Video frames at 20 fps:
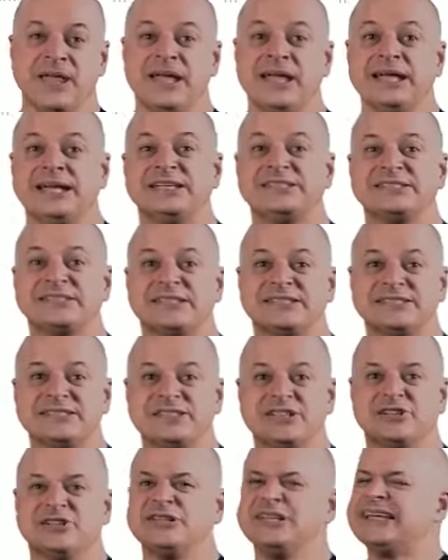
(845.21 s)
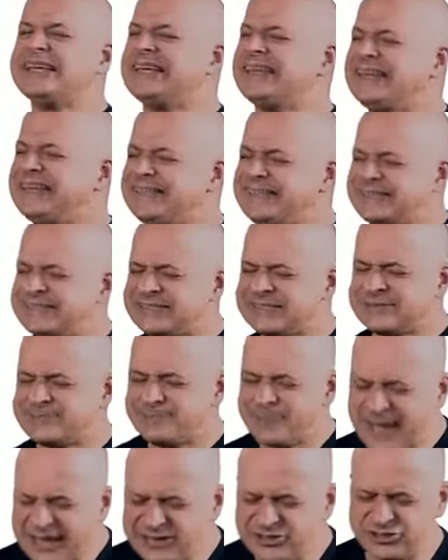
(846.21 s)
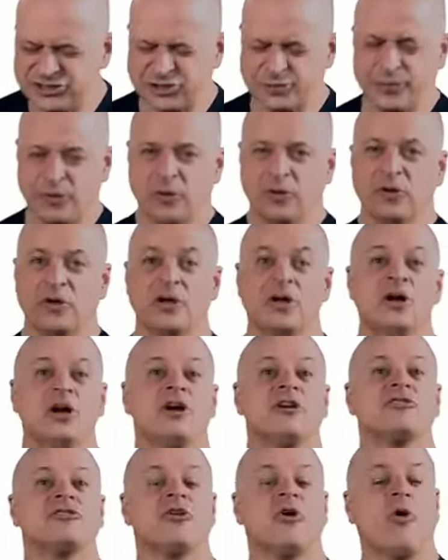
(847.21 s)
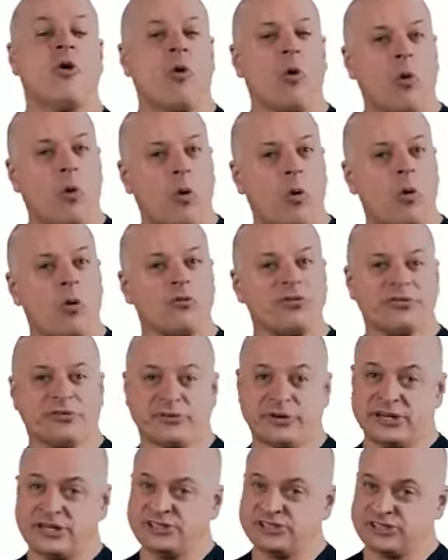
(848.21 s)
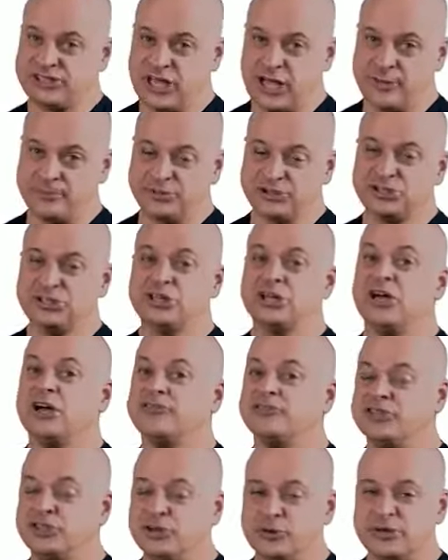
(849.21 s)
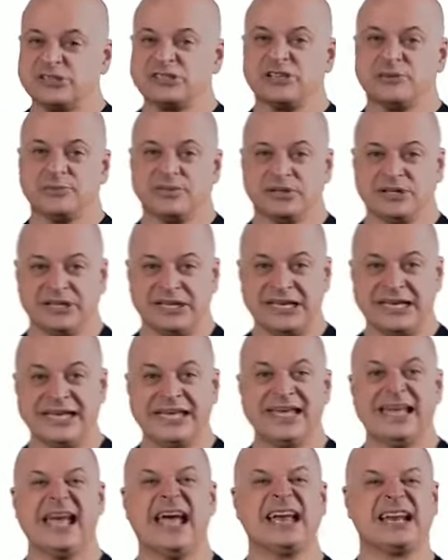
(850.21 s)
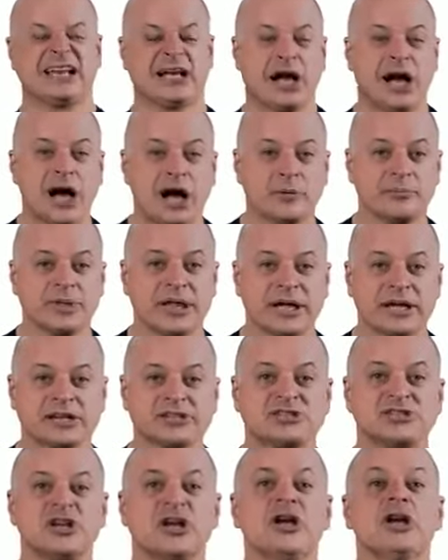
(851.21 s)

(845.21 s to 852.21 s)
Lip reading: It's considered indispensable for all three steps of USMLE and complex,